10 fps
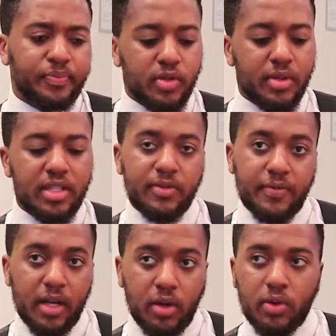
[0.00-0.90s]
So in this
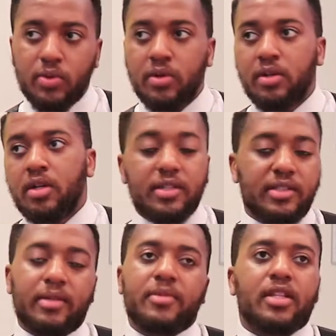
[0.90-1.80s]
video, this
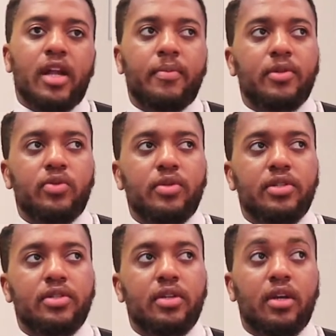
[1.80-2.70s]
is something that happened to
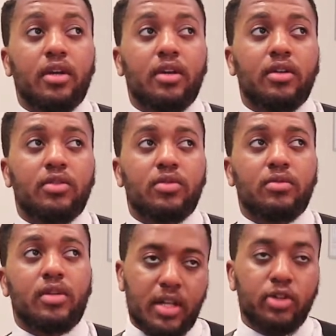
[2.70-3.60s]
us
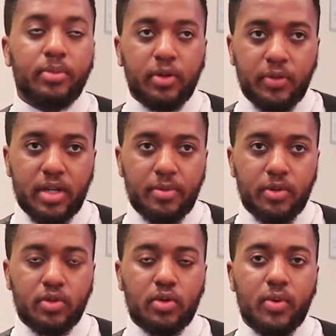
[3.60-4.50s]
a little bit over a couple
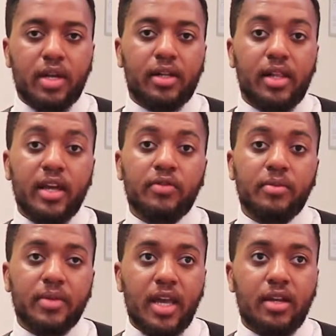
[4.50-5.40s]
of years ago. We had a client
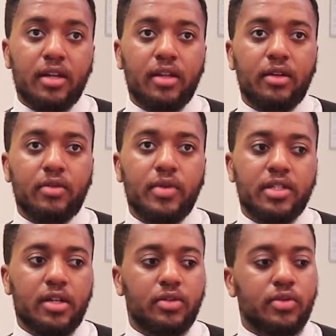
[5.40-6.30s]
from Kenya that
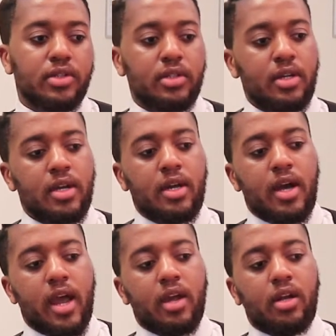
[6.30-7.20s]
reached out to us,
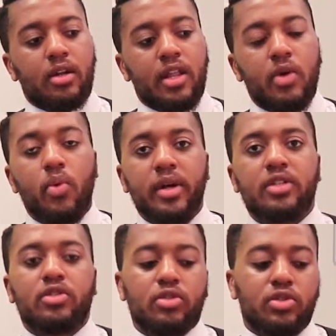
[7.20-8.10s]
and they
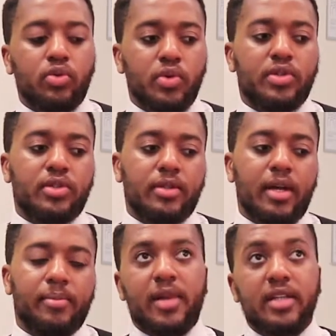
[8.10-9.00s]
wanted to source
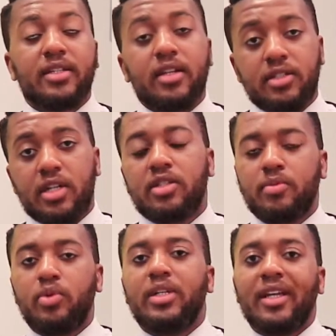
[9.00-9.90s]
a plastic injection
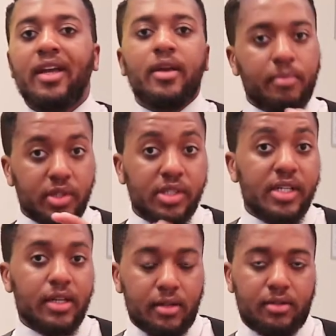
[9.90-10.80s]
molding machine.